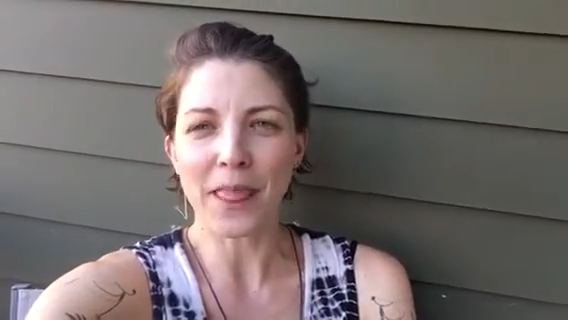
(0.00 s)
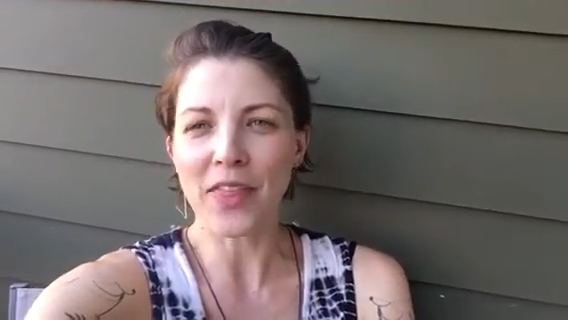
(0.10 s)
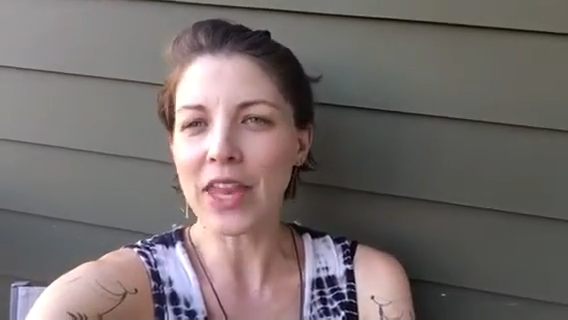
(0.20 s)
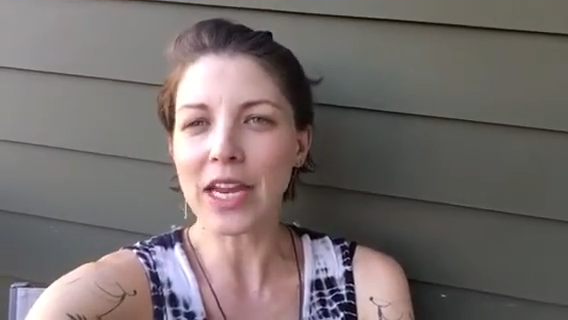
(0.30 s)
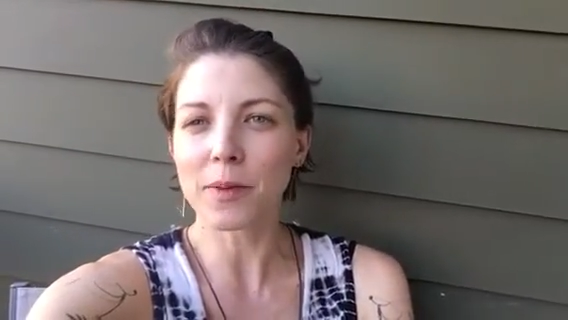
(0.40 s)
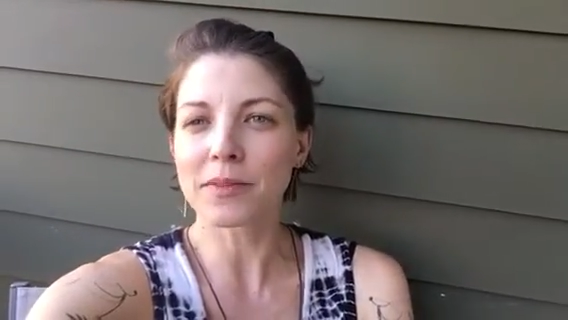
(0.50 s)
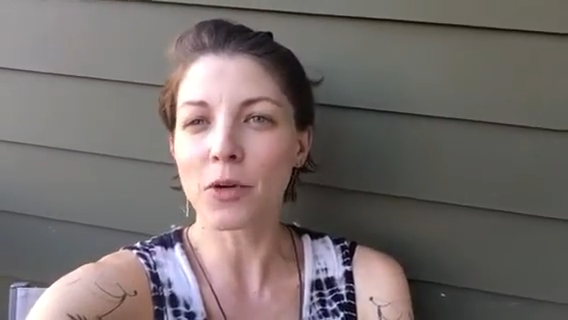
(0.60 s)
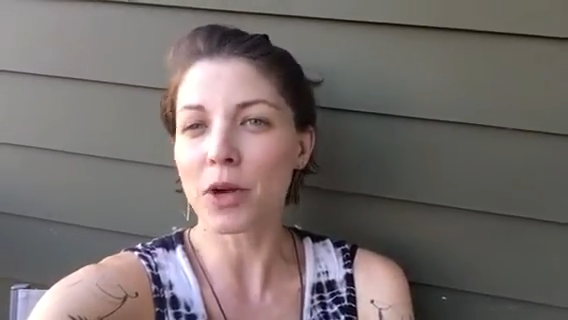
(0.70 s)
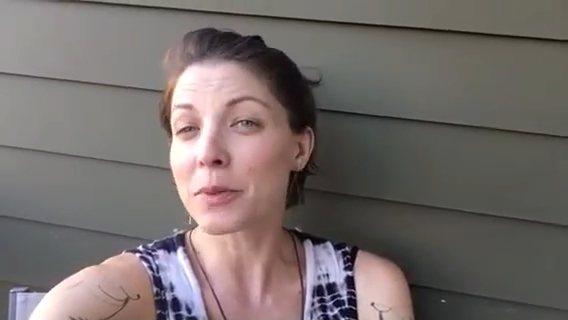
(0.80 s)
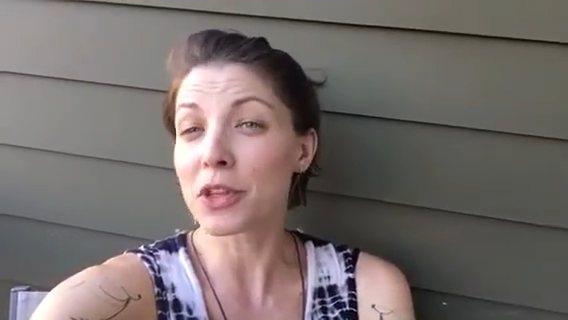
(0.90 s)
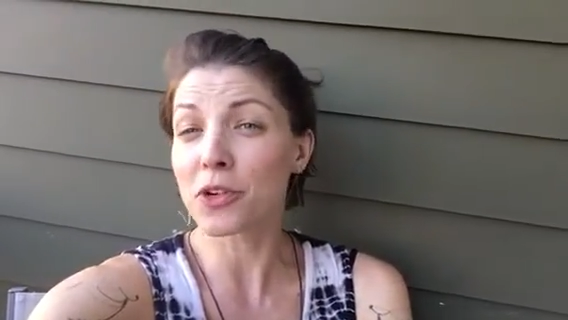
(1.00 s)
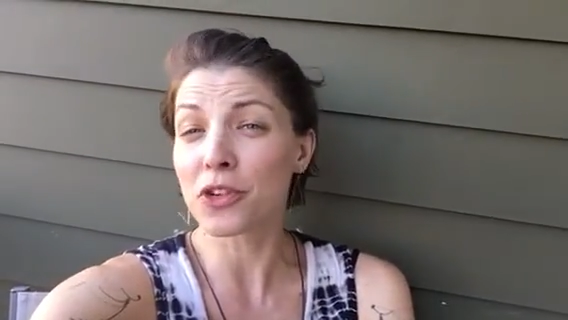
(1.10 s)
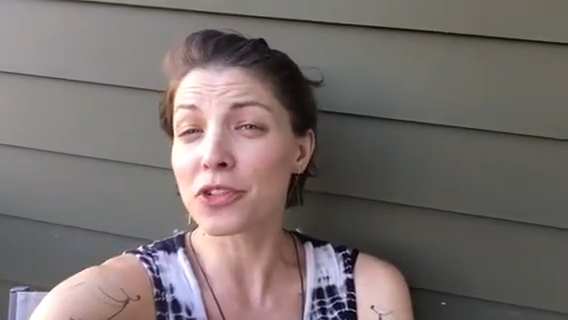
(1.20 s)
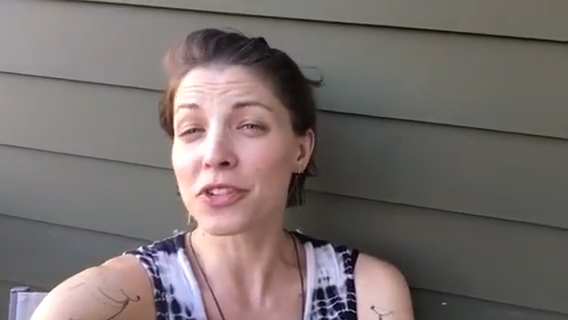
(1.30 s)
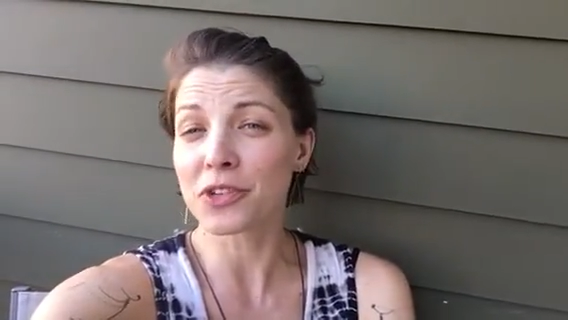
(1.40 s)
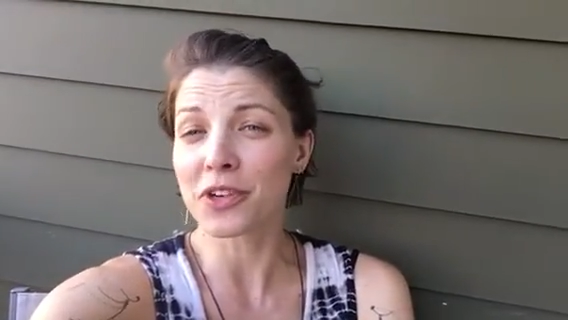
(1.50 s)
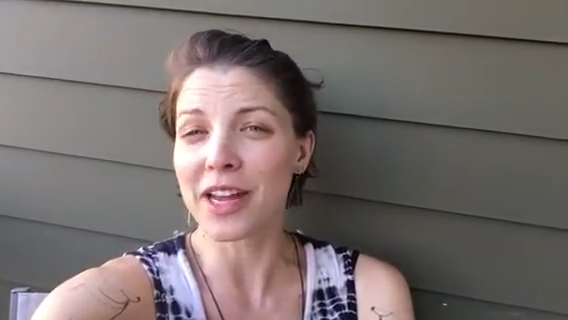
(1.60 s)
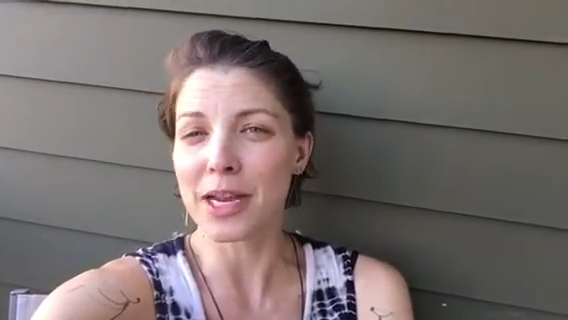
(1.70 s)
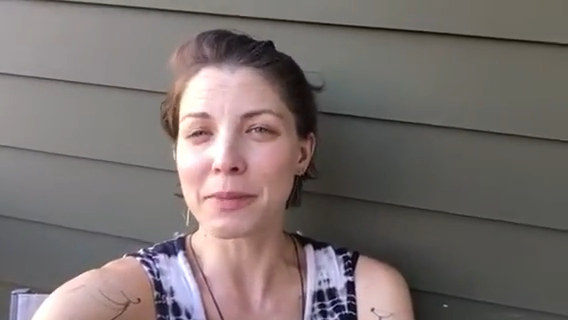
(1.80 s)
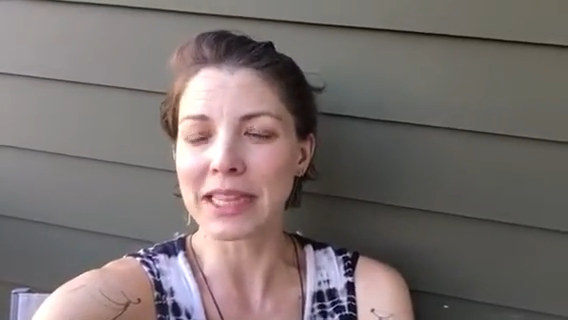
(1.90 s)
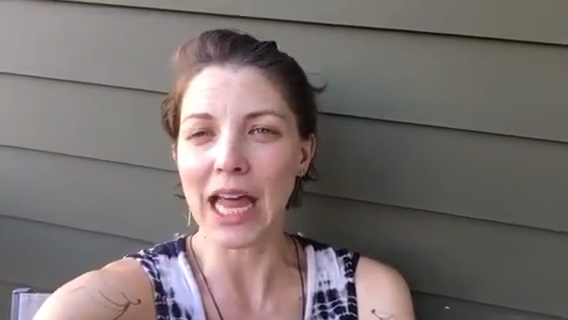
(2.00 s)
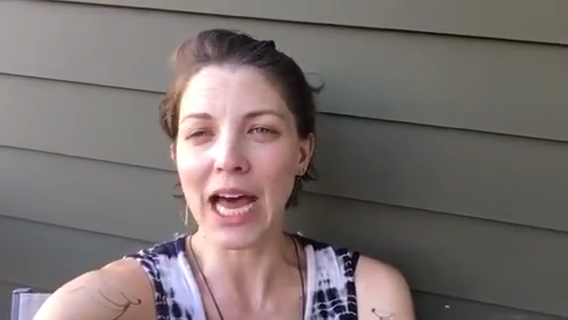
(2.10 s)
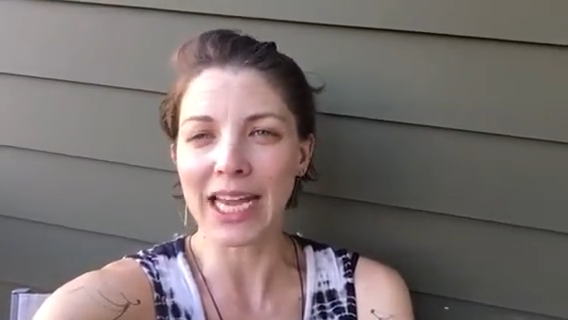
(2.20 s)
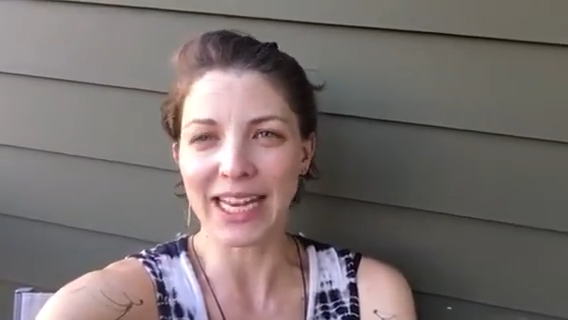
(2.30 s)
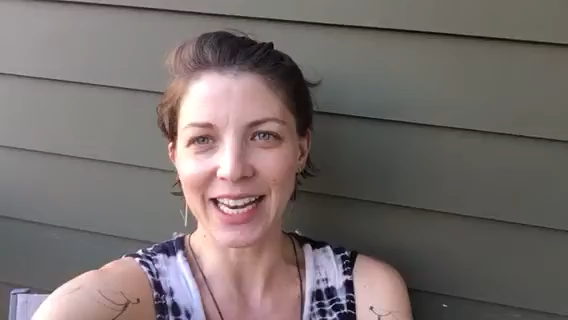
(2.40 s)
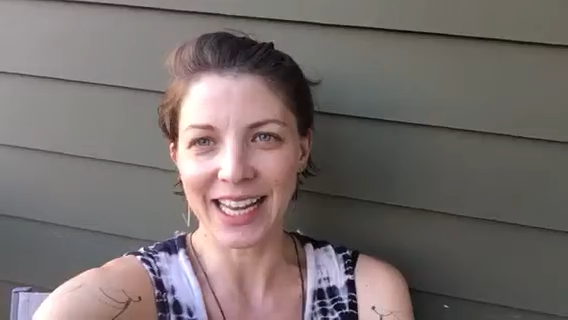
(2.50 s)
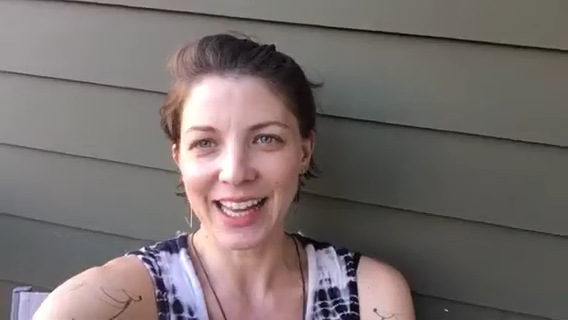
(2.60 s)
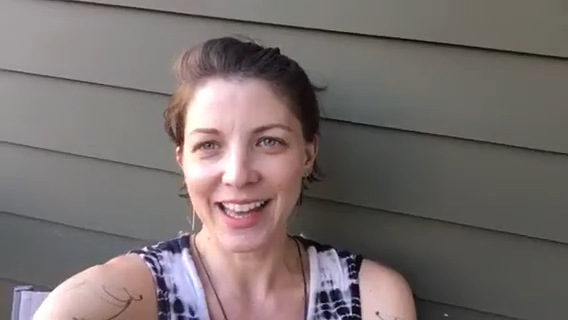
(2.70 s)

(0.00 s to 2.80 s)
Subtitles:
then it comes out when I'm at the grocery store and I'm in line